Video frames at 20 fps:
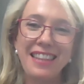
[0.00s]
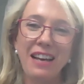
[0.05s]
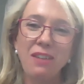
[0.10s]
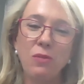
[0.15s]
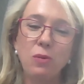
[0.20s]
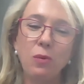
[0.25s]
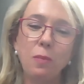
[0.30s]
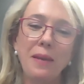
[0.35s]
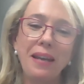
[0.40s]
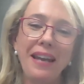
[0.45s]

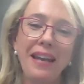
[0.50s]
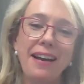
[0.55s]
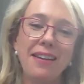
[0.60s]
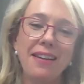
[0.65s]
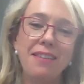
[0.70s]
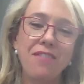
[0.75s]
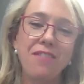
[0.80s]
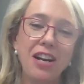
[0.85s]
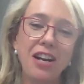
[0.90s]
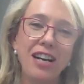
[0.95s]
That will be
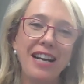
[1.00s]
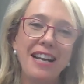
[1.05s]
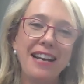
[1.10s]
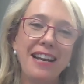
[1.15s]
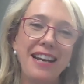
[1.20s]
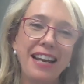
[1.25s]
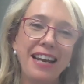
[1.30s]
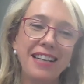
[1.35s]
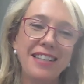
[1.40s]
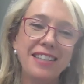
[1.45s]
our very
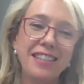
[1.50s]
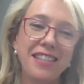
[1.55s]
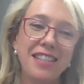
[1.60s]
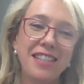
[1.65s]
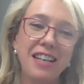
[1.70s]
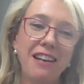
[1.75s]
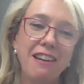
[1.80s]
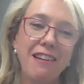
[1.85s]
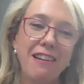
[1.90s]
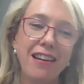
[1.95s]

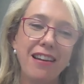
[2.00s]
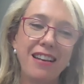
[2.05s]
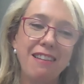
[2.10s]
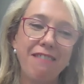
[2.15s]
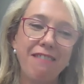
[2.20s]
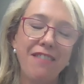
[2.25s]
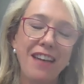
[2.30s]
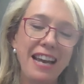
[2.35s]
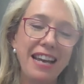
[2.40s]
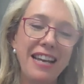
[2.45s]
next
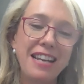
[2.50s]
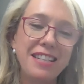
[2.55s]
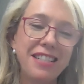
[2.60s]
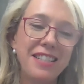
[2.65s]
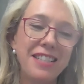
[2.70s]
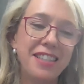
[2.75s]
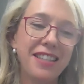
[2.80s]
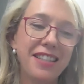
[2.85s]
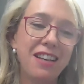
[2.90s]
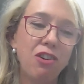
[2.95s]

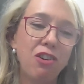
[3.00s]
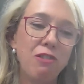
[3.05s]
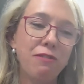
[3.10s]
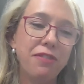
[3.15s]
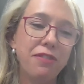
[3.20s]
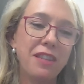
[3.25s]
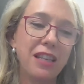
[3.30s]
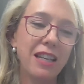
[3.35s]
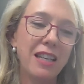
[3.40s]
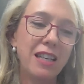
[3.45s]
phase of
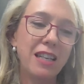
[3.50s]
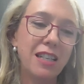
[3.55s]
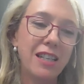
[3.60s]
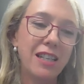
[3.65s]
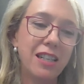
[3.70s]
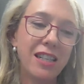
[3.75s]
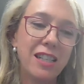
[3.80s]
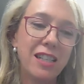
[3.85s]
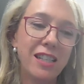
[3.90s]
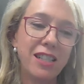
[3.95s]
yep. the
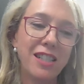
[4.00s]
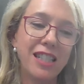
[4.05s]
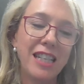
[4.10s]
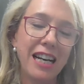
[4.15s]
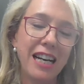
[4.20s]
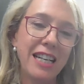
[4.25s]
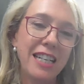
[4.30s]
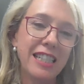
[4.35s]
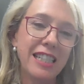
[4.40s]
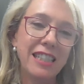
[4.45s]

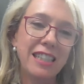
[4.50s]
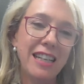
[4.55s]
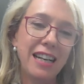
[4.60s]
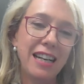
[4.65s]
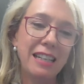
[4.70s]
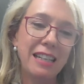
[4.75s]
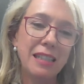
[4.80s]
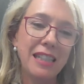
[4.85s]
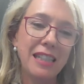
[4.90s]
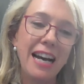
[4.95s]
data
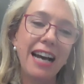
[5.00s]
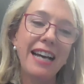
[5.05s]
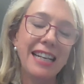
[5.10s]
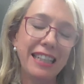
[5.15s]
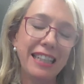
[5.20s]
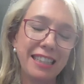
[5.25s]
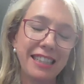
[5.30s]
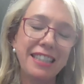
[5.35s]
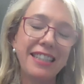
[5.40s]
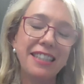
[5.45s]
uh,
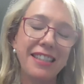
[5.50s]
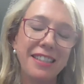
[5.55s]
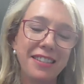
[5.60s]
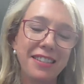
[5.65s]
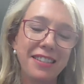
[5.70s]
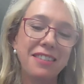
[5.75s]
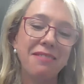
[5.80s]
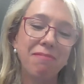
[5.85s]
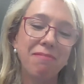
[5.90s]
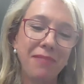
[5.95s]

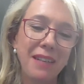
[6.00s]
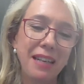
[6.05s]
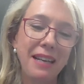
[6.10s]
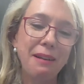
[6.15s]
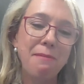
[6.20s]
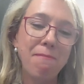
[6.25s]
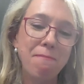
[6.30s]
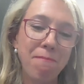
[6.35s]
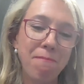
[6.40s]
analysis. Yeah.